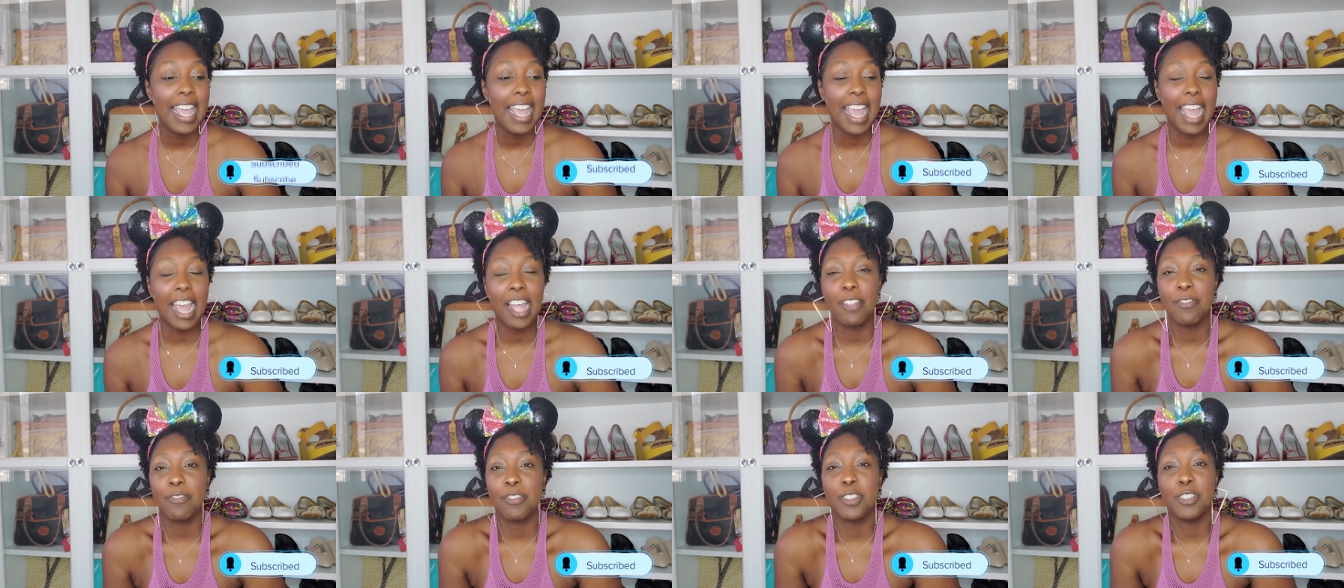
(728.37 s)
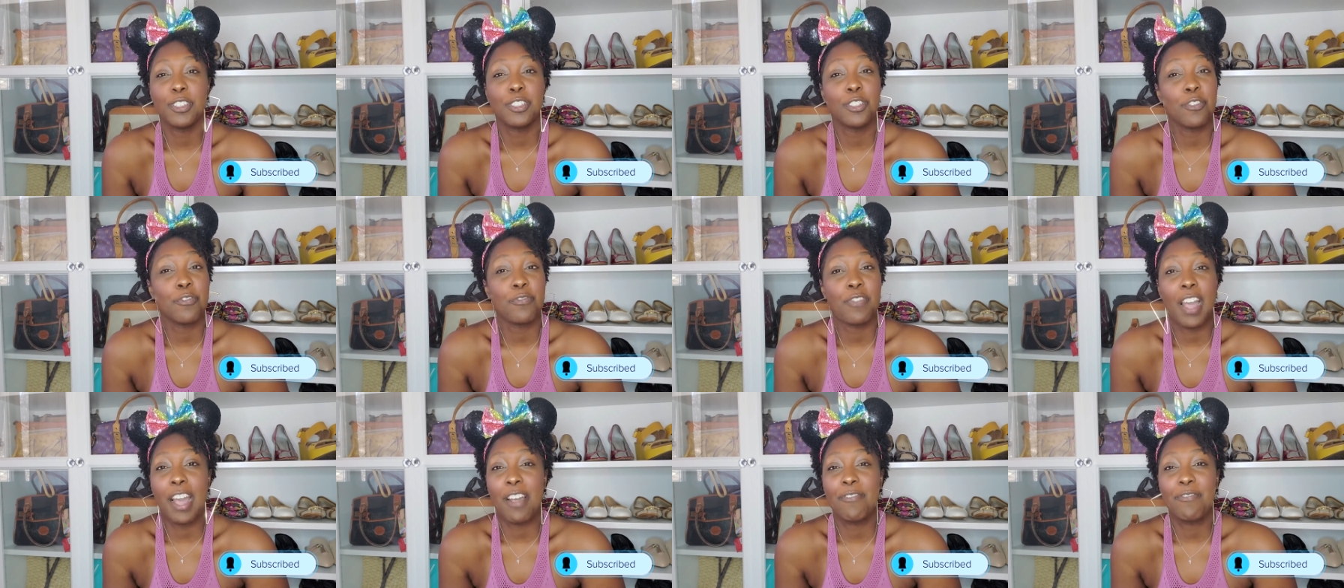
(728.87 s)
and future
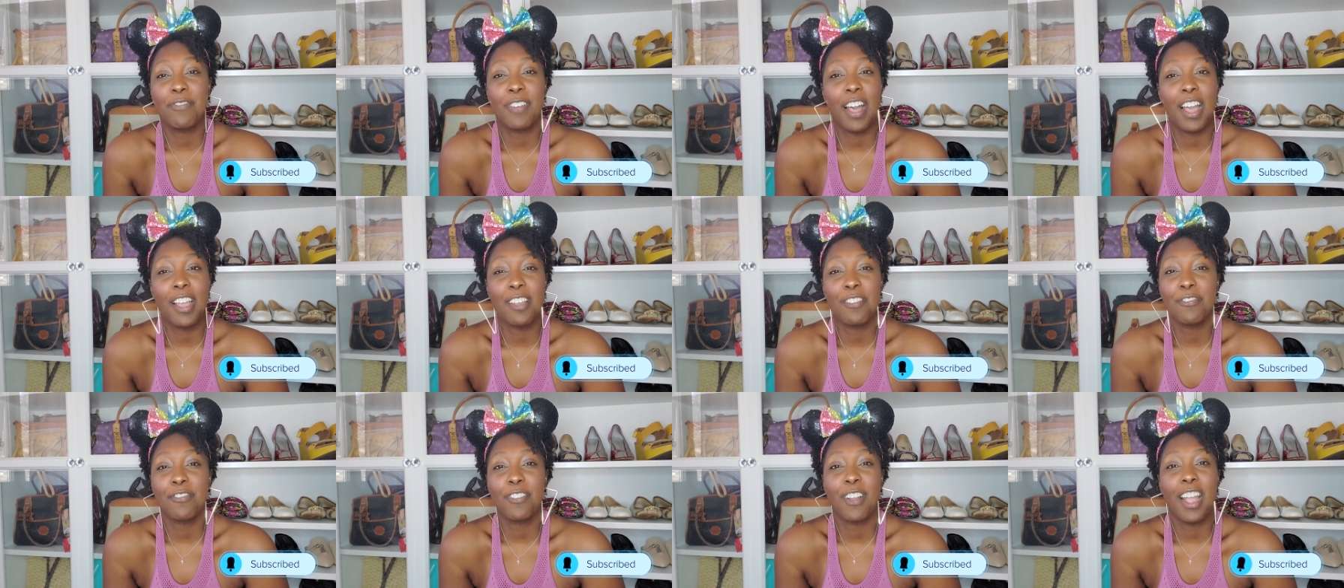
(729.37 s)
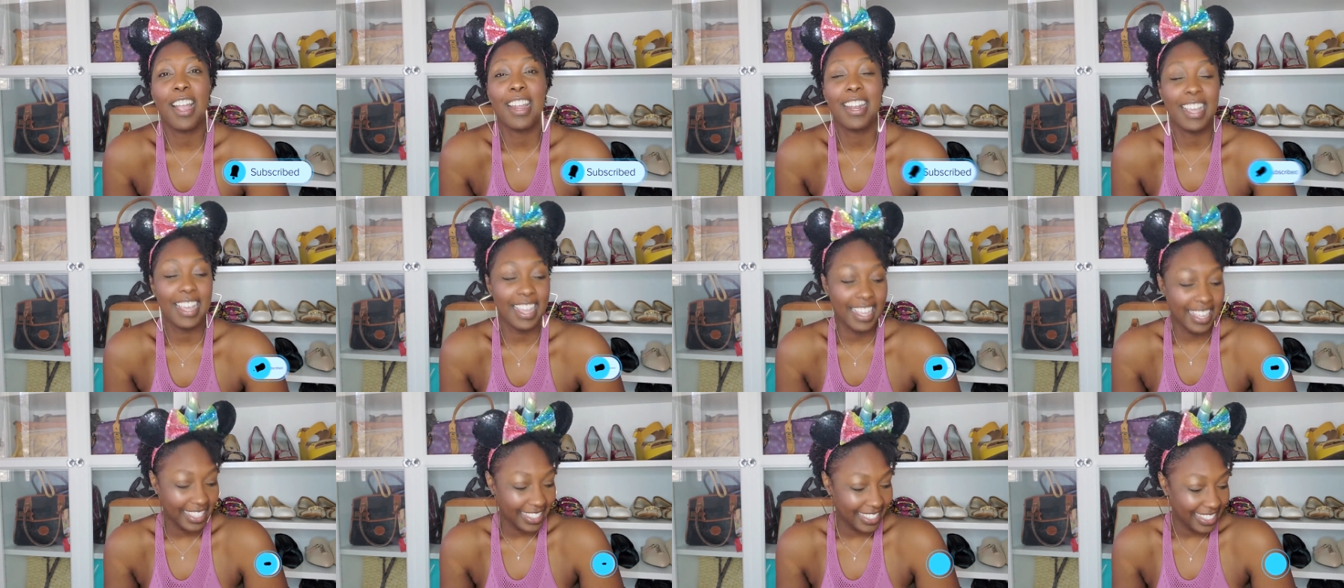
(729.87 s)
Fab Find
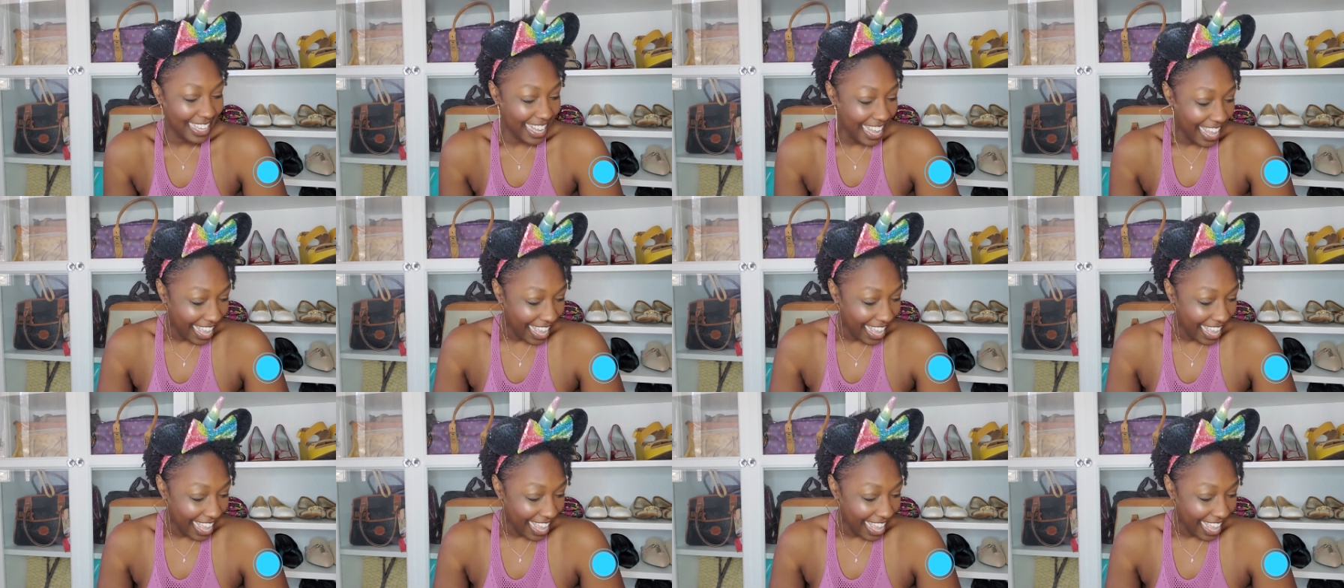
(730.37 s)
Fridays.